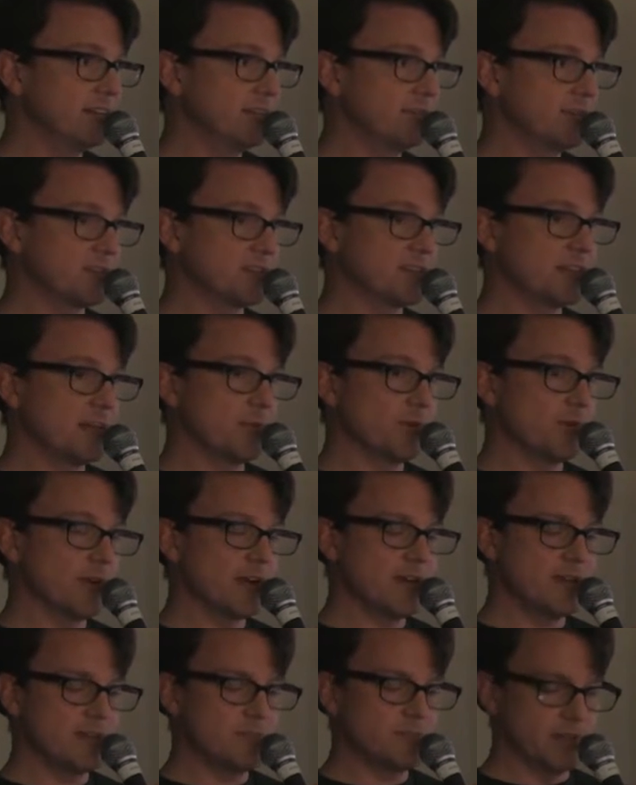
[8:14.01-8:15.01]
the first time
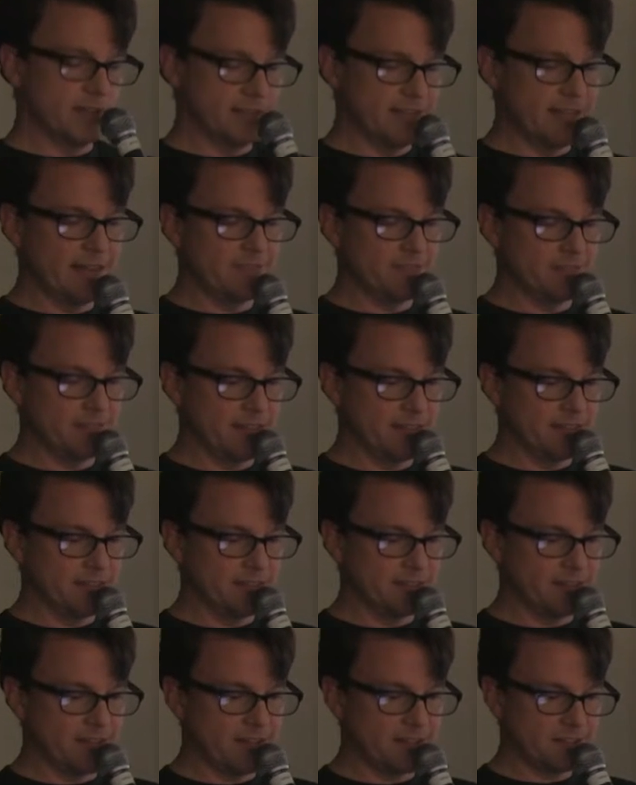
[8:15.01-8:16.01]
around, but after that
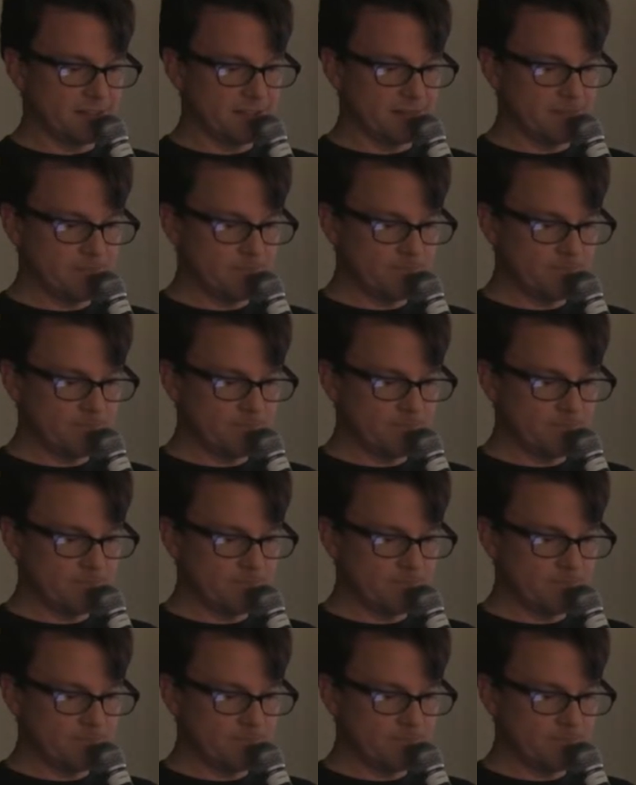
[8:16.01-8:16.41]
it's faster.